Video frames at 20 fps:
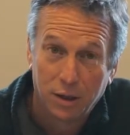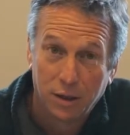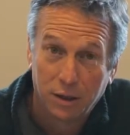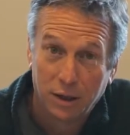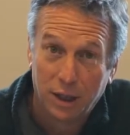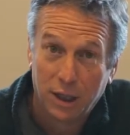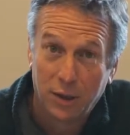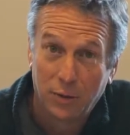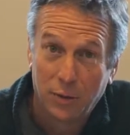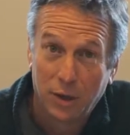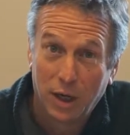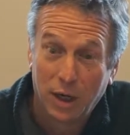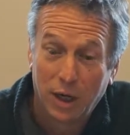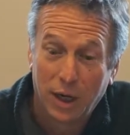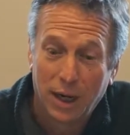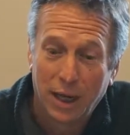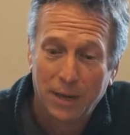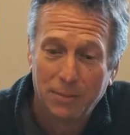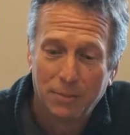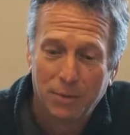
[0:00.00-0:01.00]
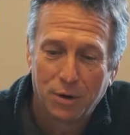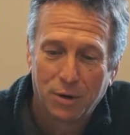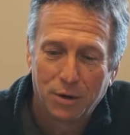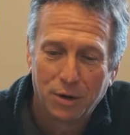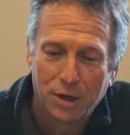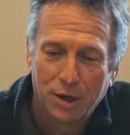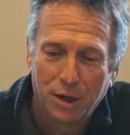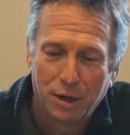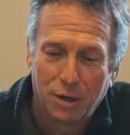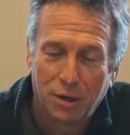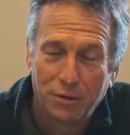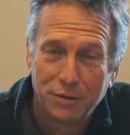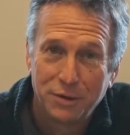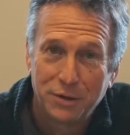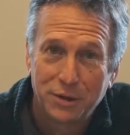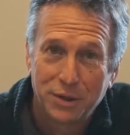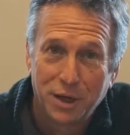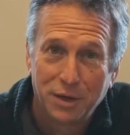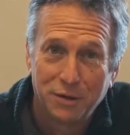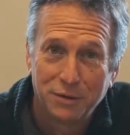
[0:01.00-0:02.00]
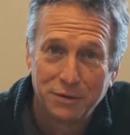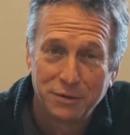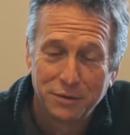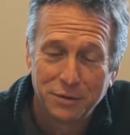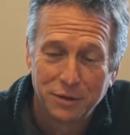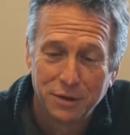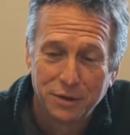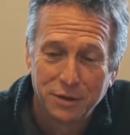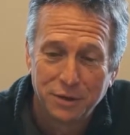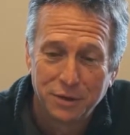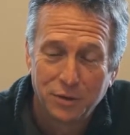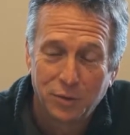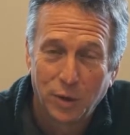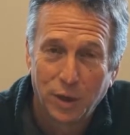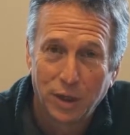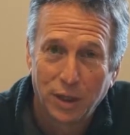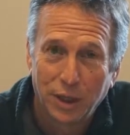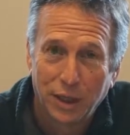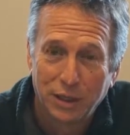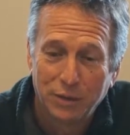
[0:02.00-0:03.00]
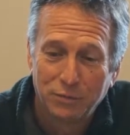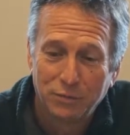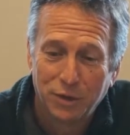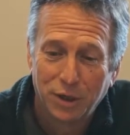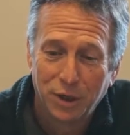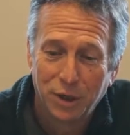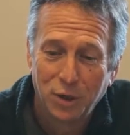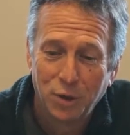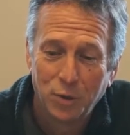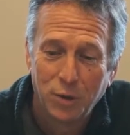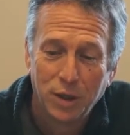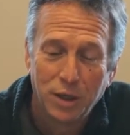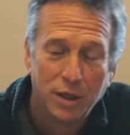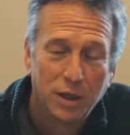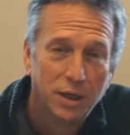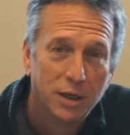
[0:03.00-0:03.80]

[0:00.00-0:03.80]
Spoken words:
literary landmark along the Southern Grit Lit Road